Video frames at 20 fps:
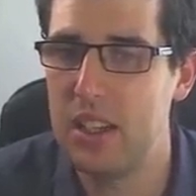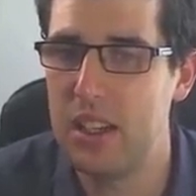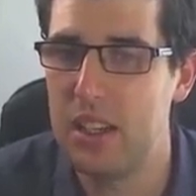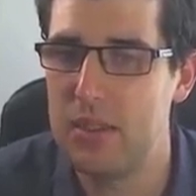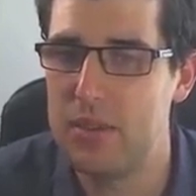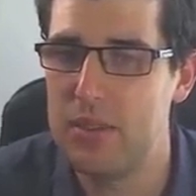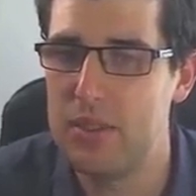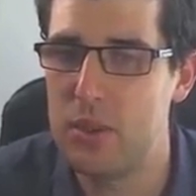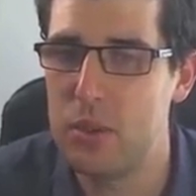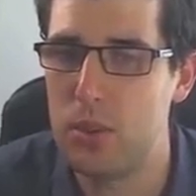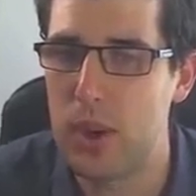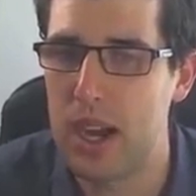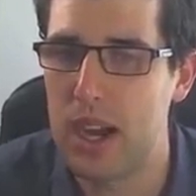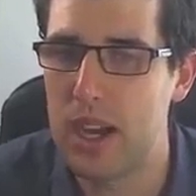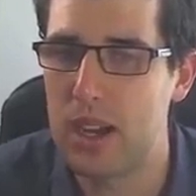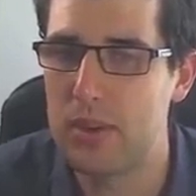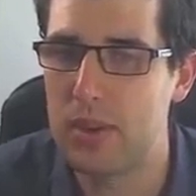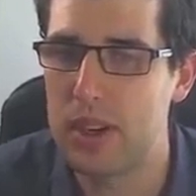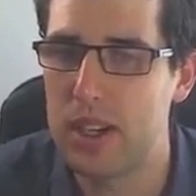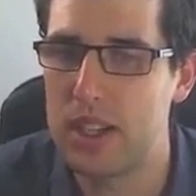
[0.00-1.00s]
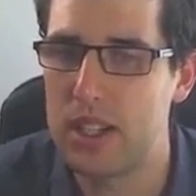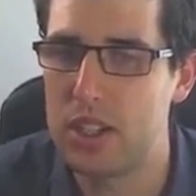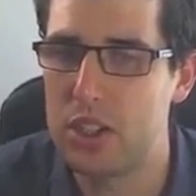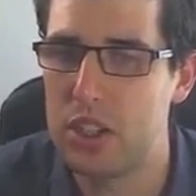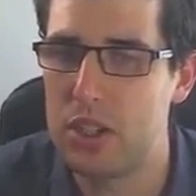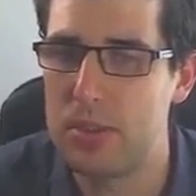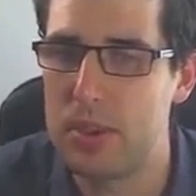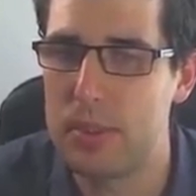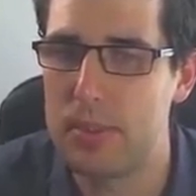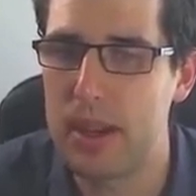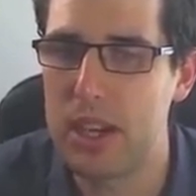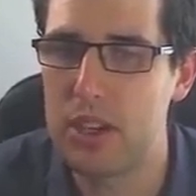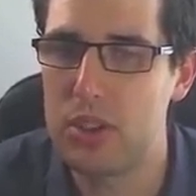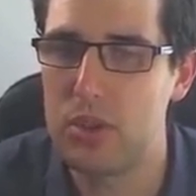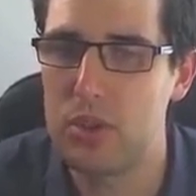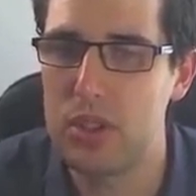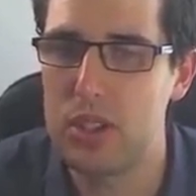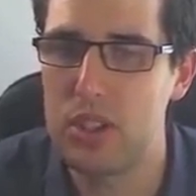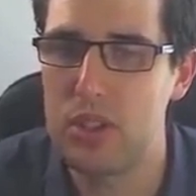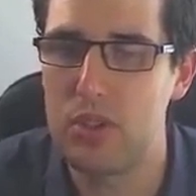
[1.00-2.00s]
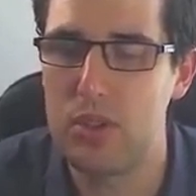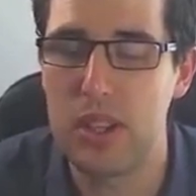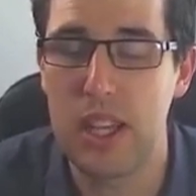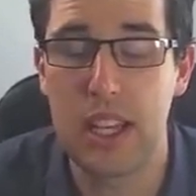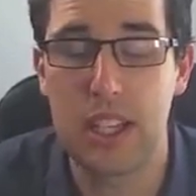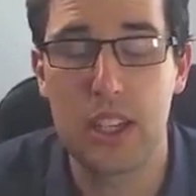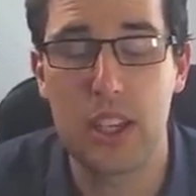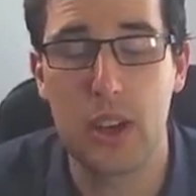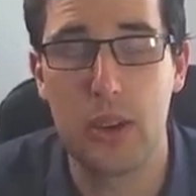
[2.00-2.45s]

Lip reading: if you aren't running shipping, make sure you do that.